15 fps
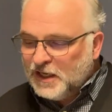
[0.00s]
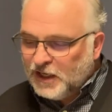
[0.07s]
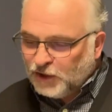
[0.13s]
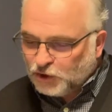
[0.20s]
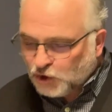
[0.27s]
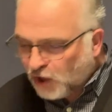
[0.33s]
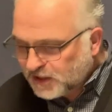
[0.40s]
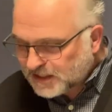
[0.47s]

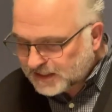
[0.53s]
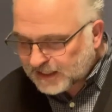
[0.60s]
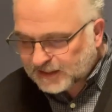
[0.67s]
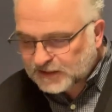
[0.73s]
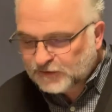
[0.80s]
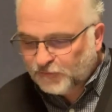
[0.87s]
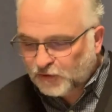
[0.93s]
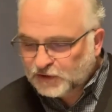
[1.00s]
in John
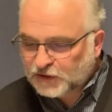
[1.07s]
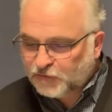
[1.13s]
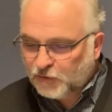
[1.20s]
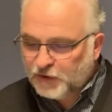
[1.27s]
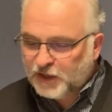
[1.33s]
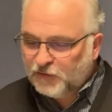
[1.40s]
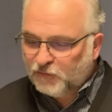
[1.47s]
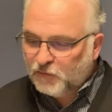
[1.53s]
6, verse
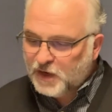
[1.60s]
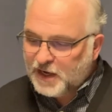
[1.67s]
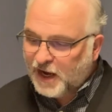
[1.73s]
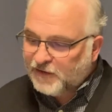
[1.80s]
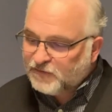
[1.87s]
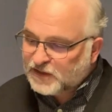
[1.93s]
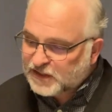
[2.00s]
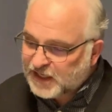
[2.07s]
33,
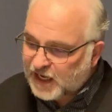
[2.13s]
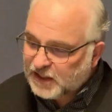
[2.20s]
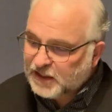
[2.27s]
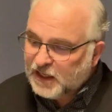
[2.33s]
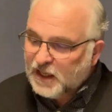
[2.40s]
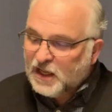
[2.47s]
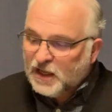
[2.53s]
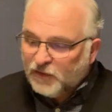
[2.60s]
I've
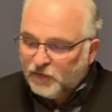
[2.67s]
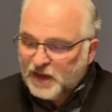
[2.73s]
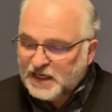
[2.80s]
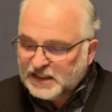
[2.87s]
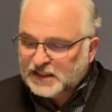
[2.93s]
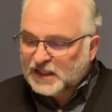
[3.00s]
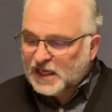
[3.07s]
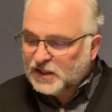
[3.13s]
said
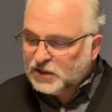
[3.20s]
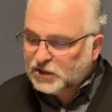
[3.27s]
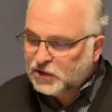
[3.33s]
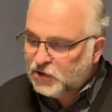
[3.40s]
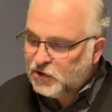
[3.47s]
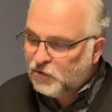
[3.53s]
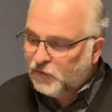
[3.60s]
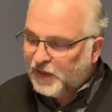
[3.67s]
these things
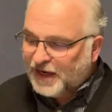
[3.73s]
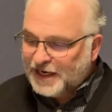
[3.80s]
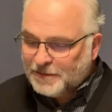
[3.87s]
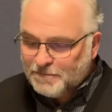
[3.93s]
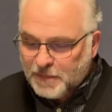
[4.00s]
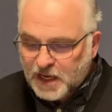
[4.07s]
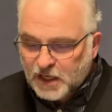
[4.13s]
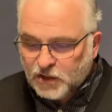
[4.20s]
to you that
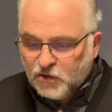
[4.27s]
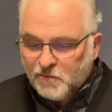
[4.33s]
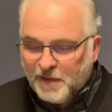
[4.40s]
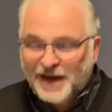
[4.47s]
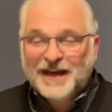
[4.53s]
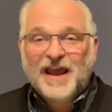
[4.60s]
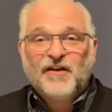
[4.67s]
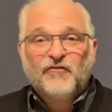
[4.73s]
in me you
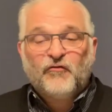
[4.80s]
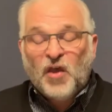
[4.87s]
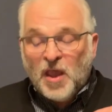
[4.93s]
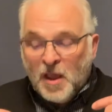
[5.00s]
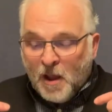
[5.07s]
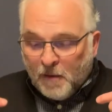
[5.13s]
might have